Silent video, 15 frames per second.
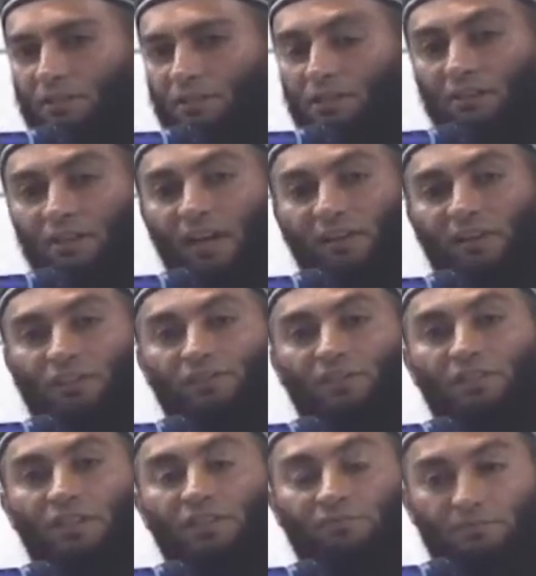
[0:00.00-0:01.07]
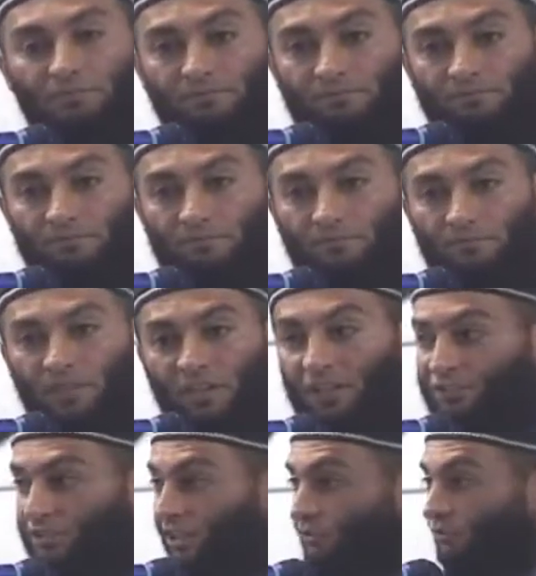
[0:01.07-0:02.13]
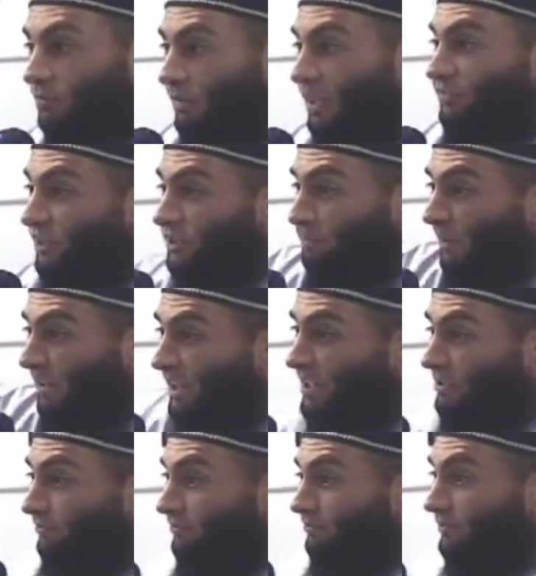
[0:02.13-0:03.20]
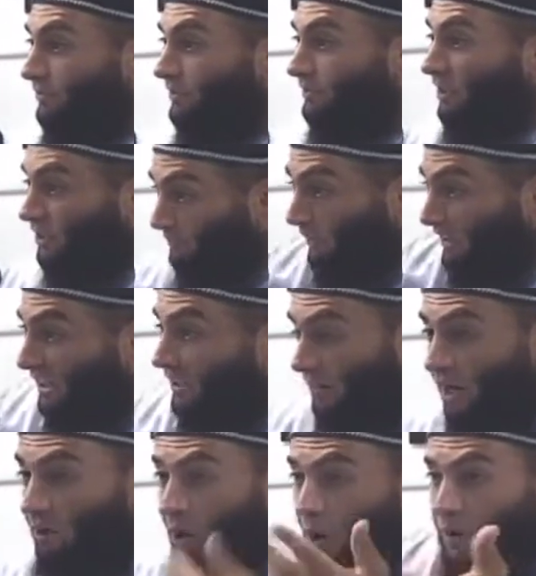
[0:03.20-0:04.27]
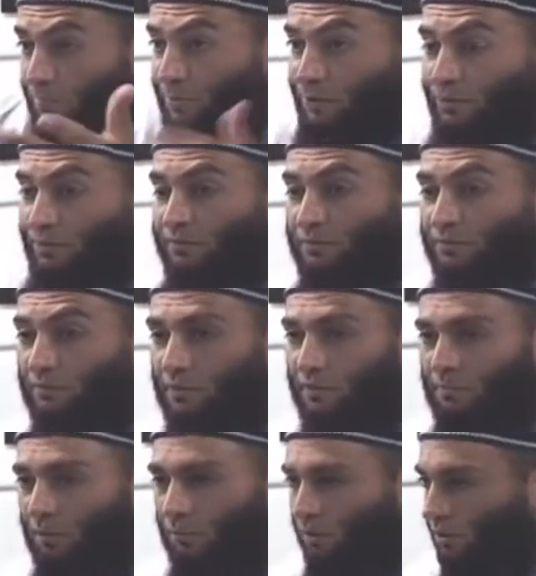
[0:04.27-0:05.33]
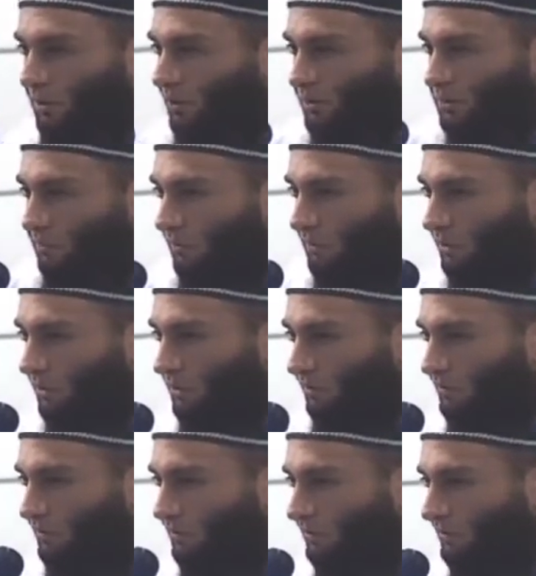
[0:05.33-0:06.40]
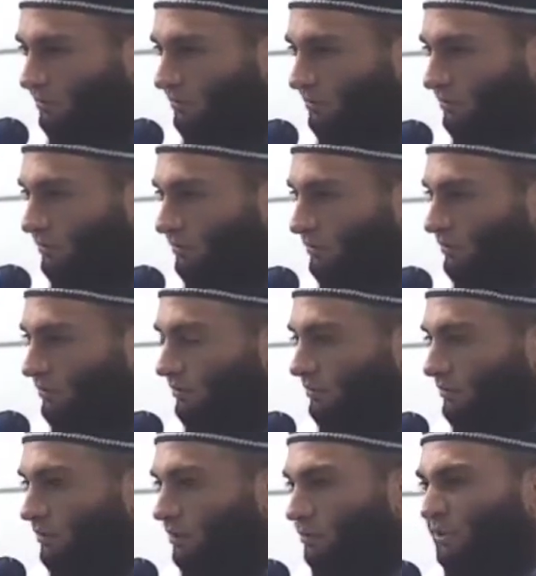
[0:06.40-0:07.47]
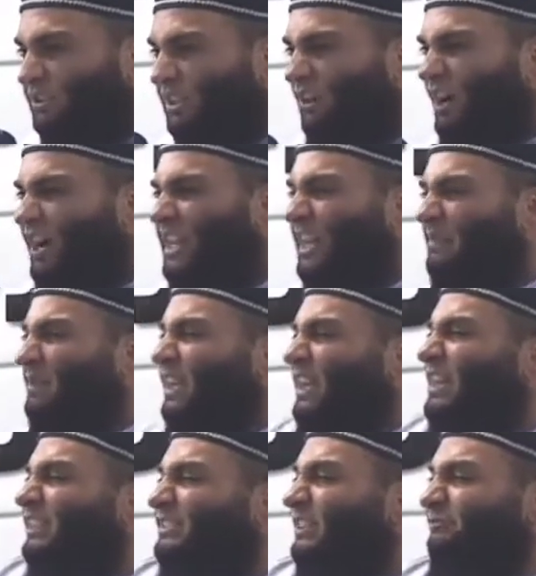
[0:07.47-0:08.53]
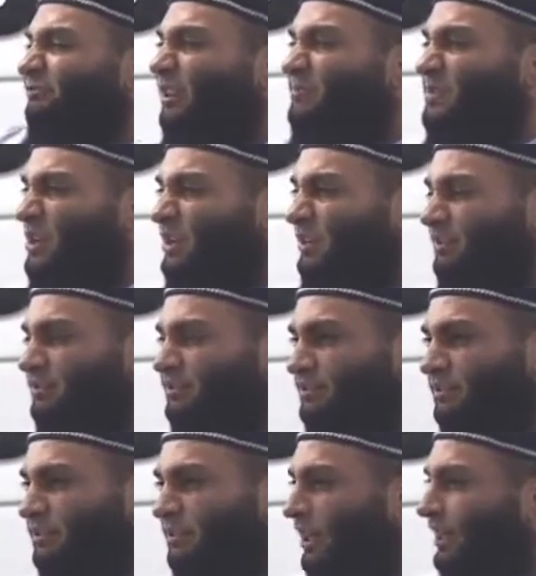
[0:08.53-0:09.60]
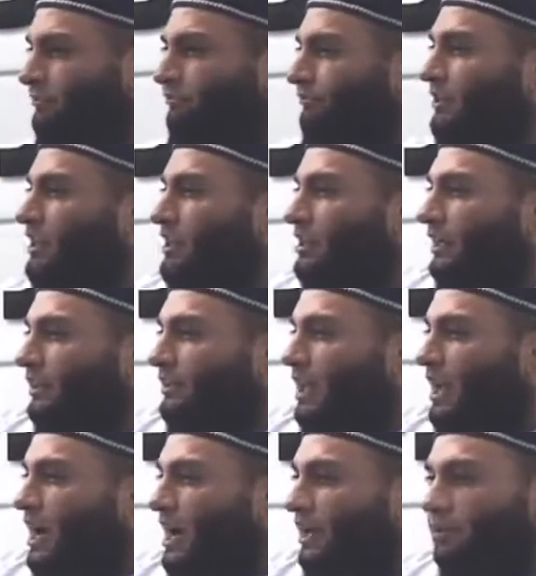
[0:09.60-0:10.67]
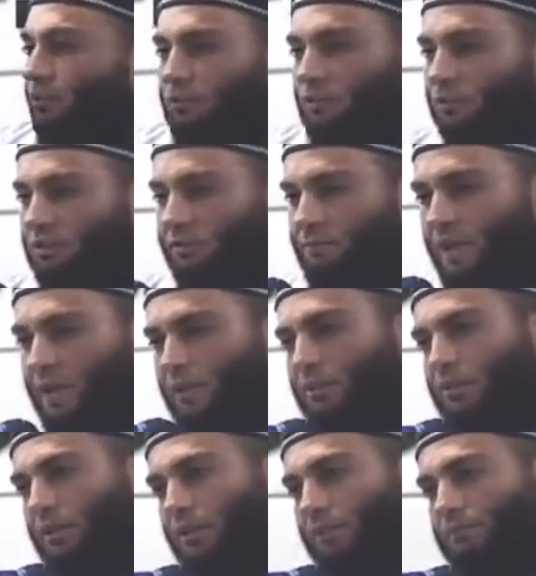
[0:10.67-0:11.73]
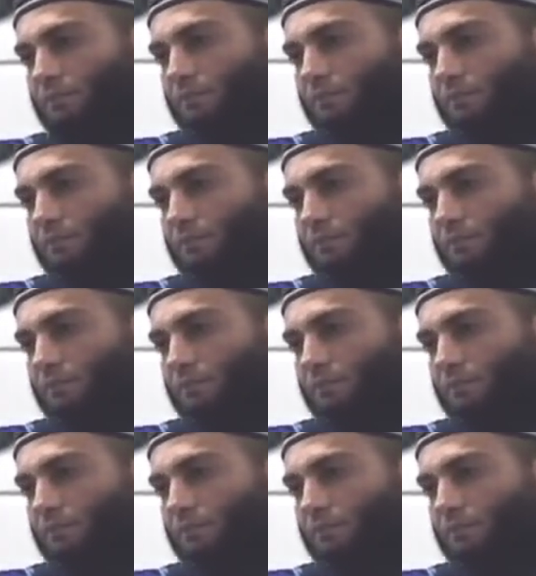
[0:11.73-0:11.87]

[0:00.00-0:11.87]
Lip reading: The likeness of the devil. He says to man, disbelieve, I will help you. But when he disbelieves, he will say, I am innocent from you. I fear Allah, Lord of mankind.